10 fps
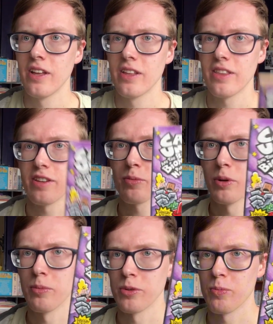this
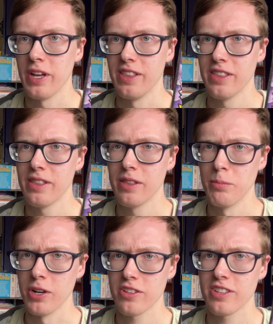one was when the
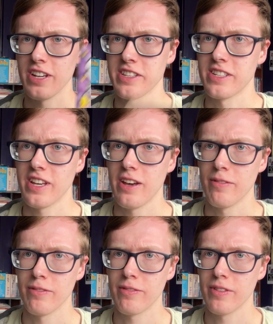book started to have,
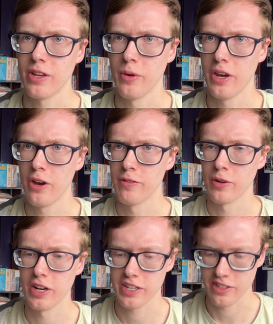you know, an
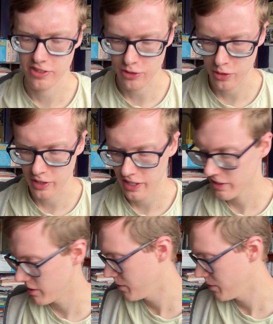overarching story. So